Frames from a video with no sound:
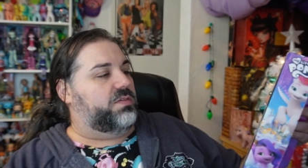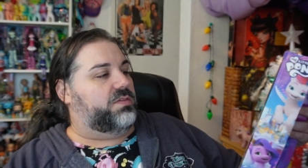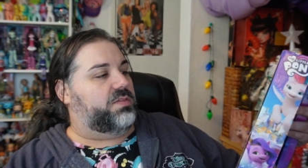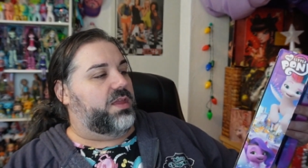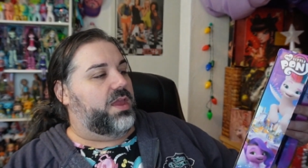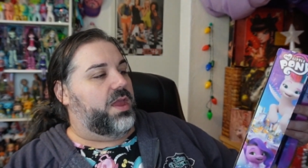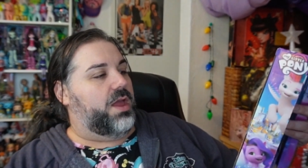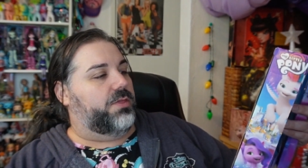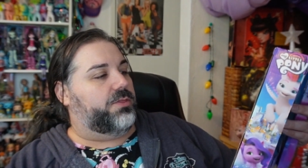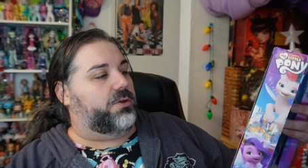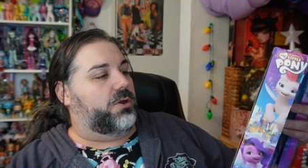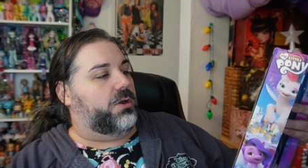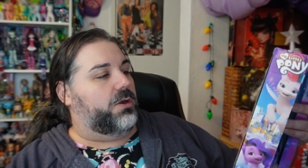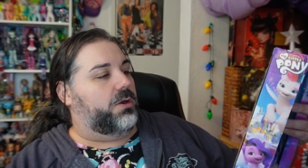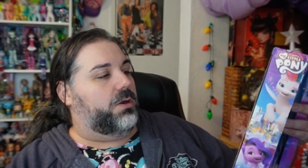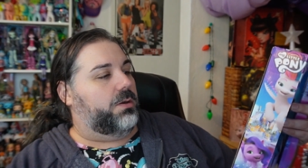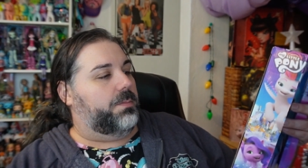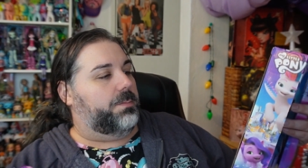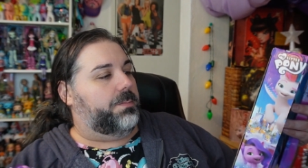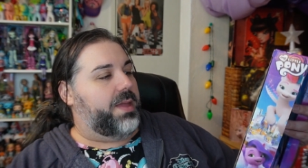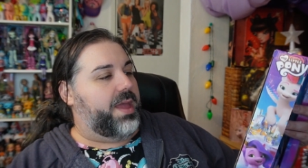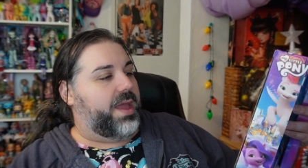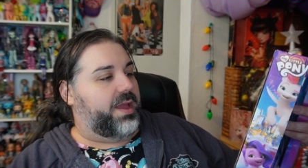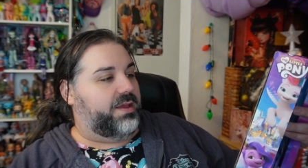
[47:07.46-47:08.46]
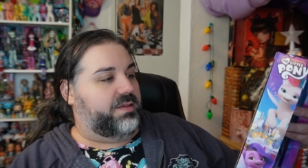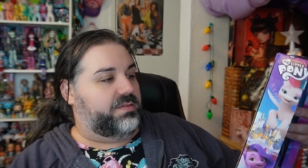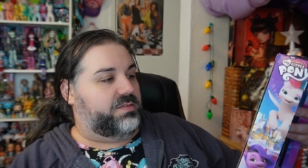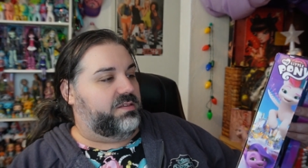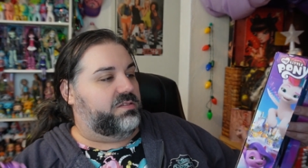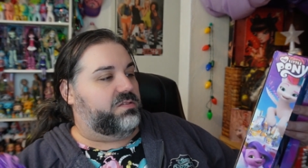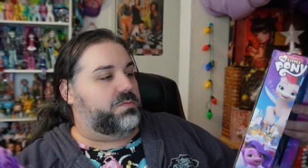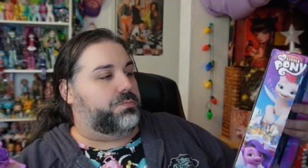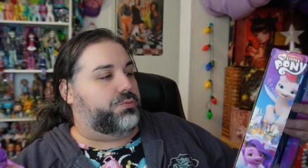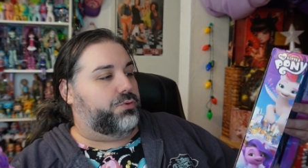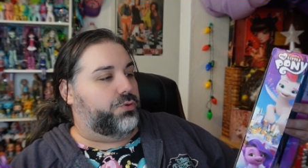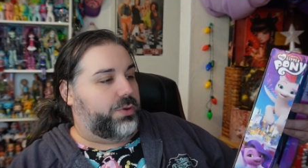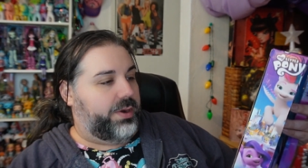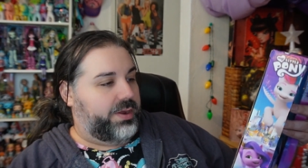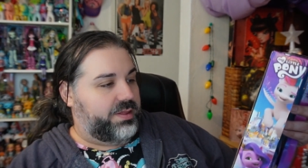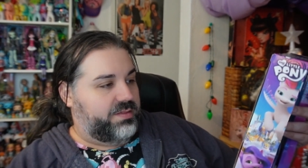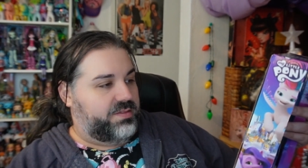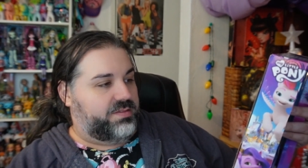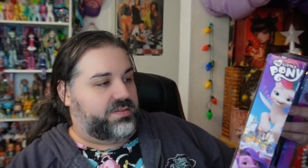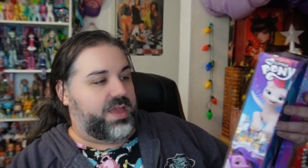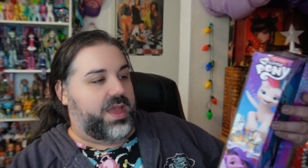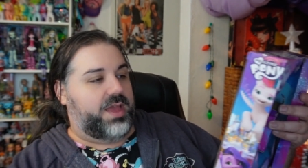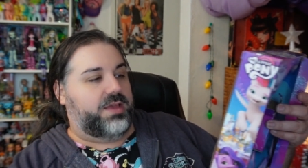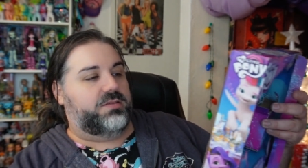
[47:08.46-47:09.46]
is the other Pegasus
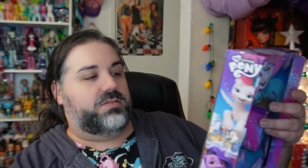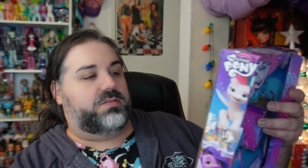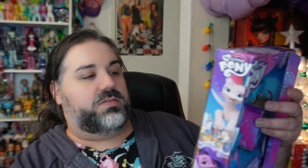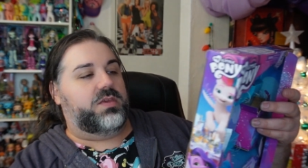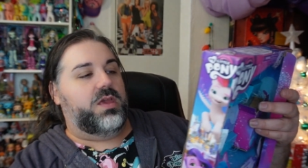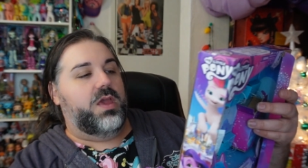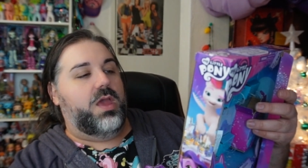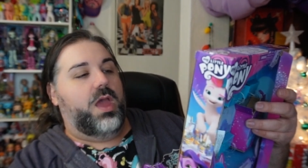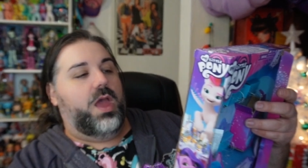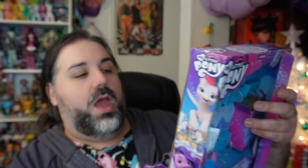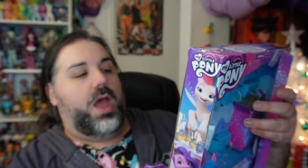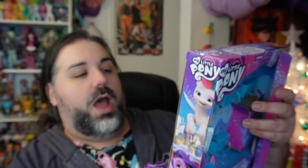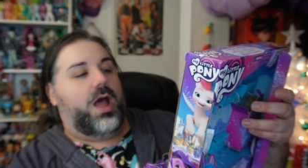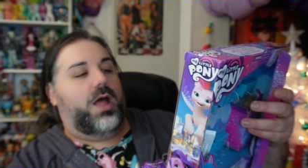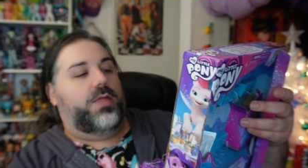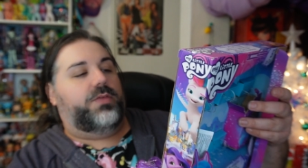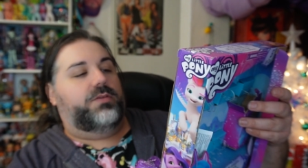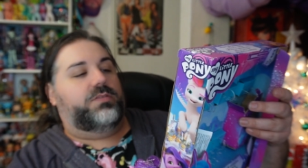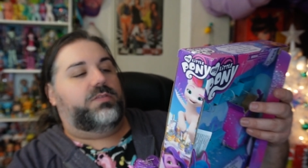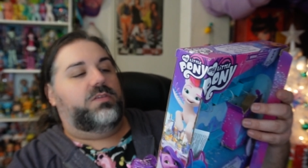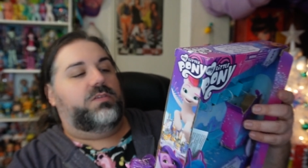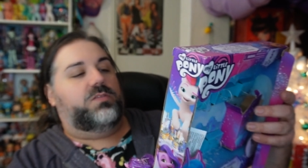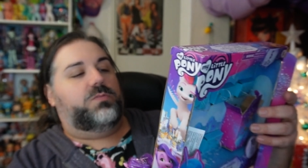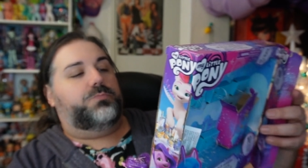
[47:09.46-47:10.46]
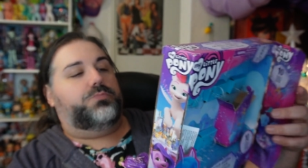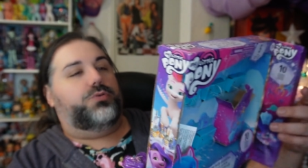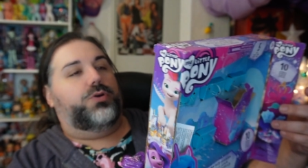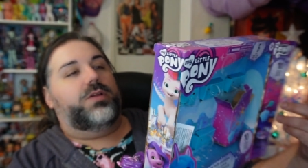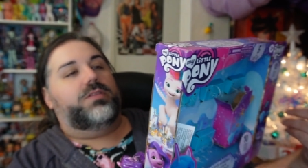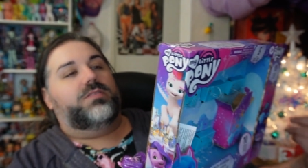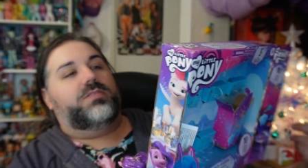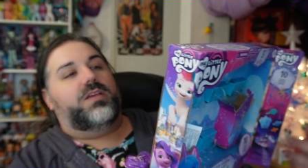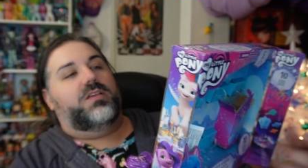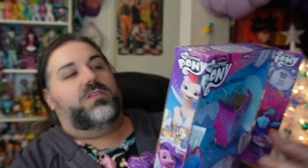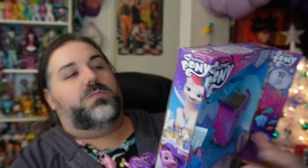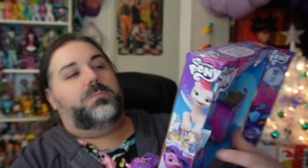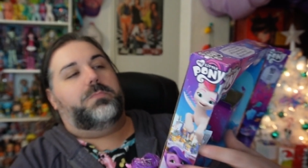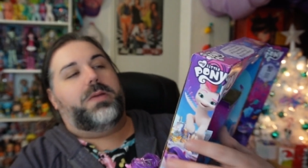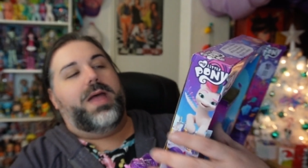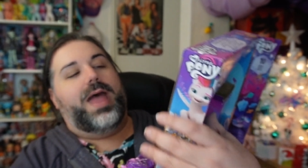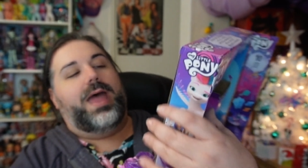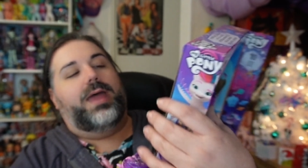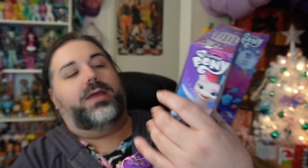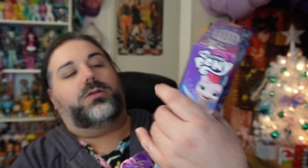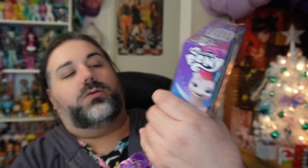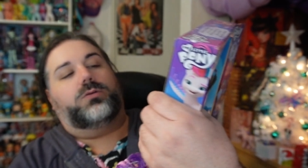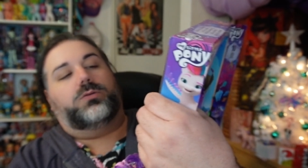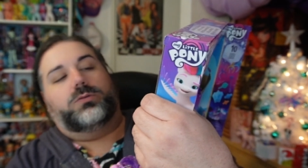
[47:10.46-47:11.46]
princess. Uh, this is Princess
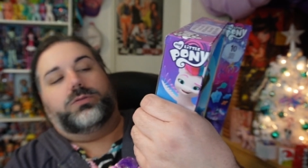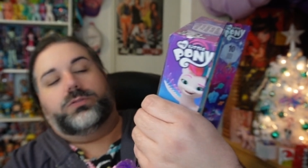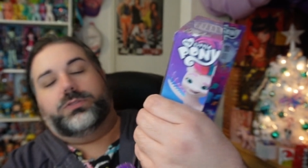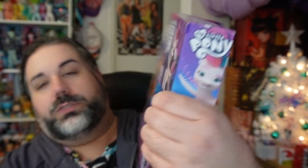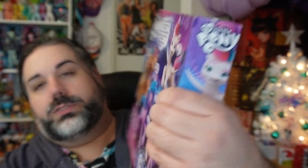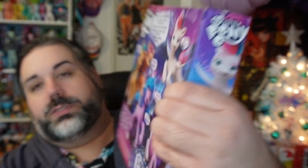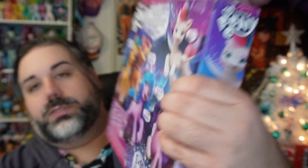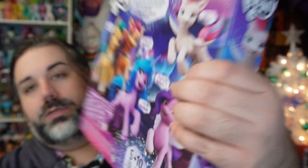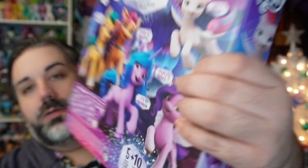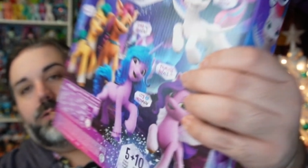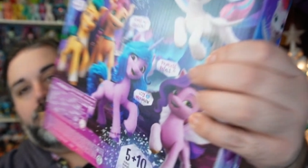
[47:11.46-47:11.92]
Petals.